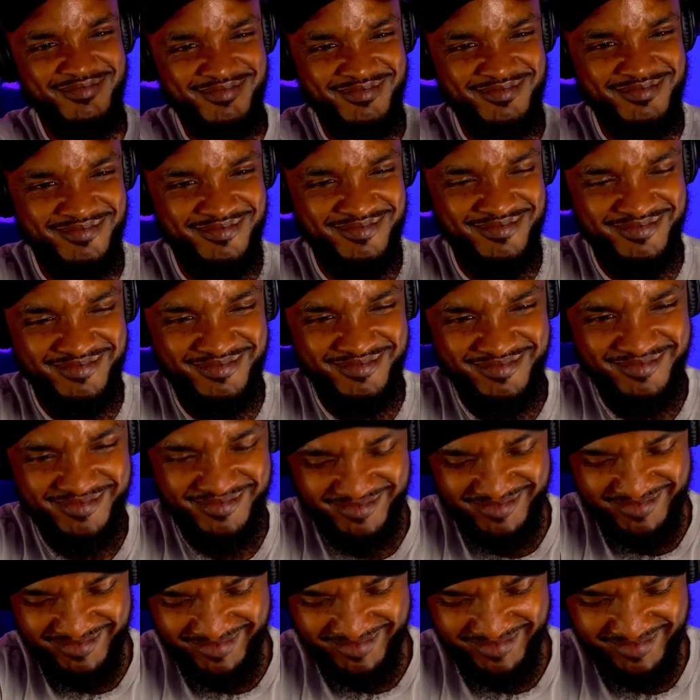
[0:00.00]
Thank
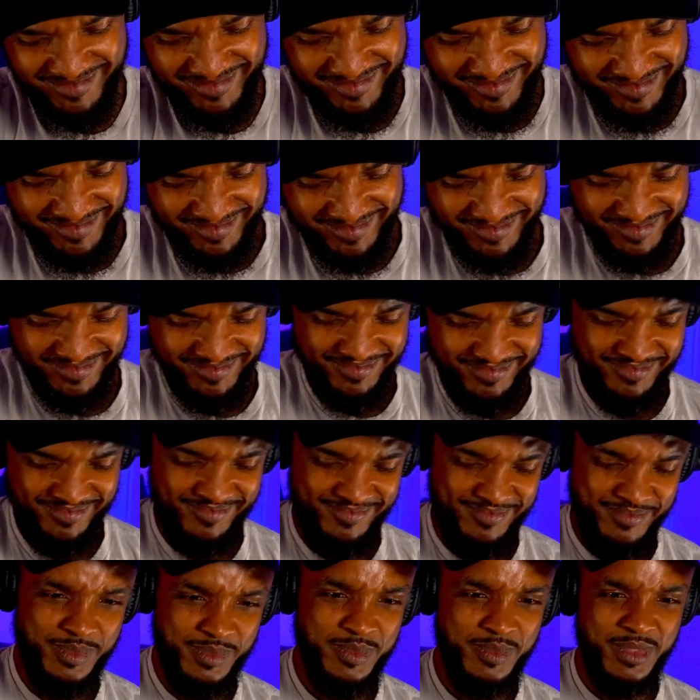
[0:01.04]
you.
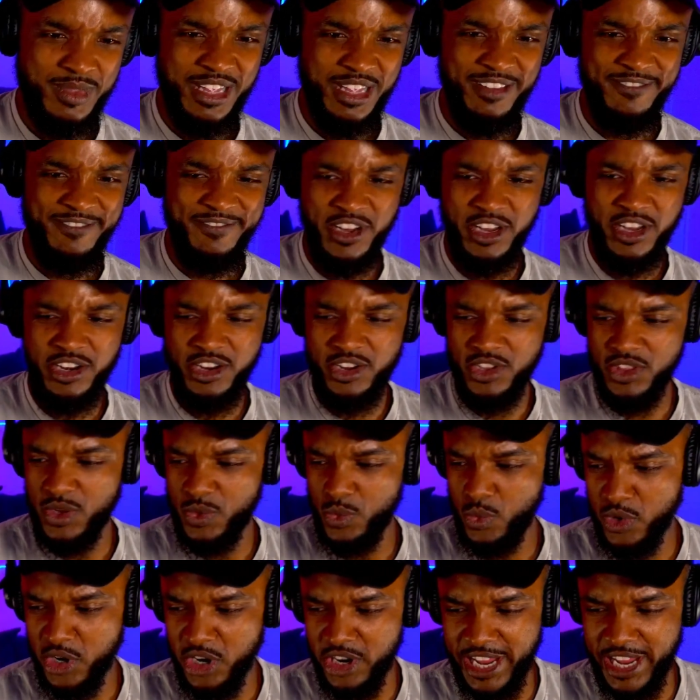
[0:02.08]
Funnier than
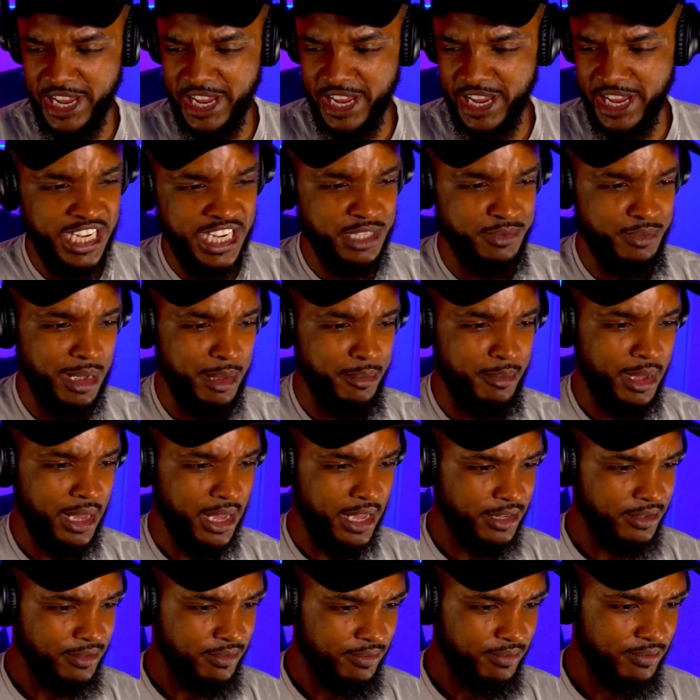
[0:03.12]
Weird Al changed my mind.
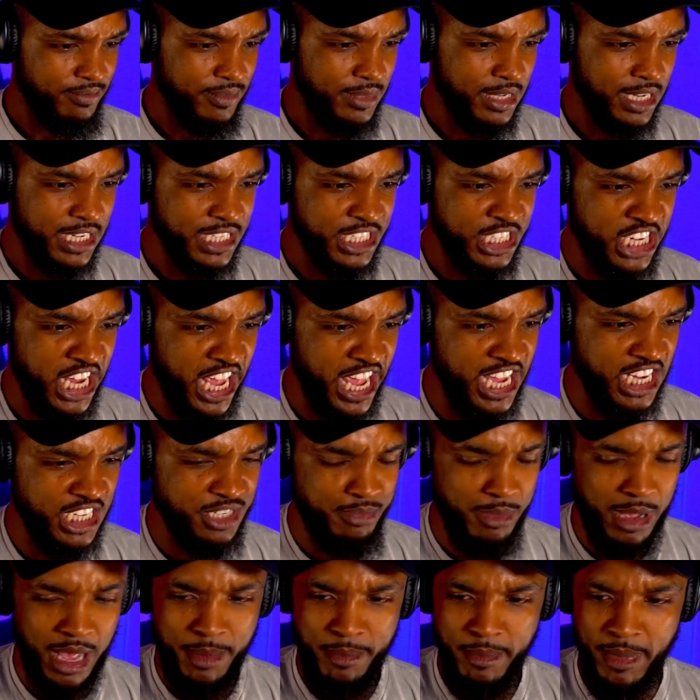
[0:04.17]
Changed
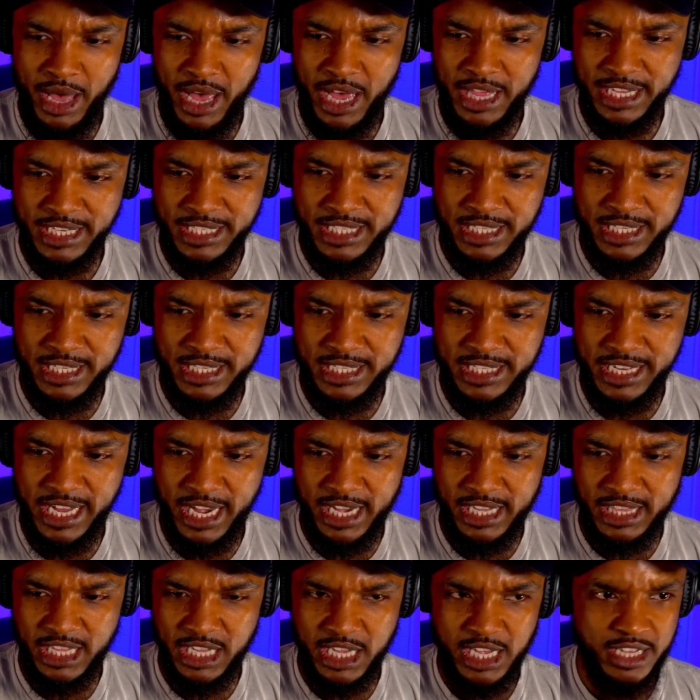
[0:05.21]
my mind. This is the second
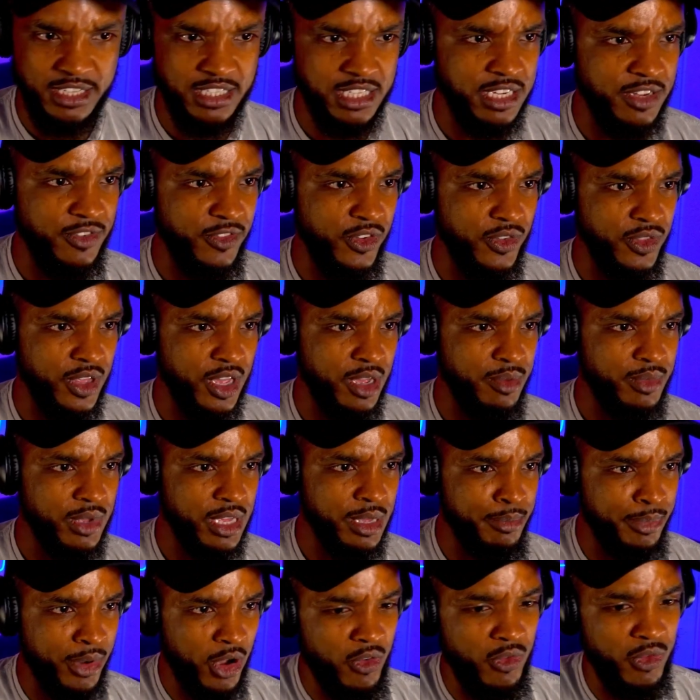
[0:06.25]
thing I've seen from them, and
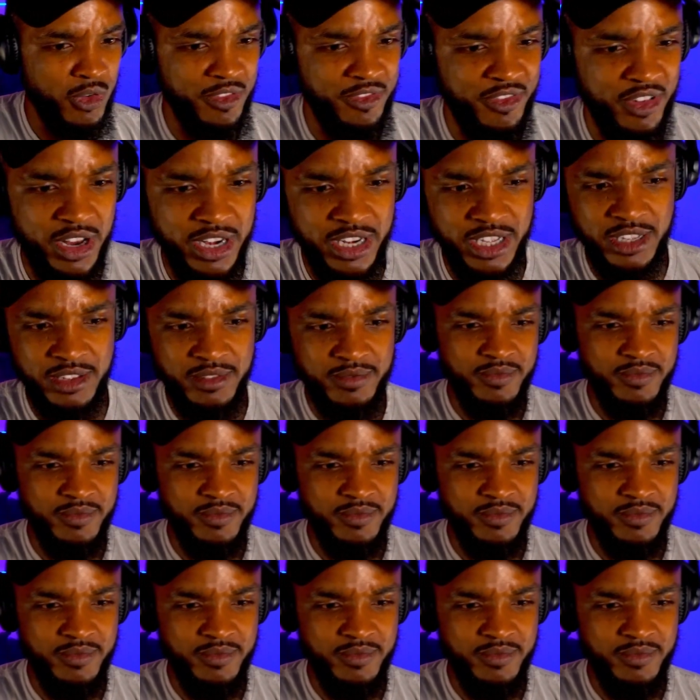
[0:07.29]
both were funny.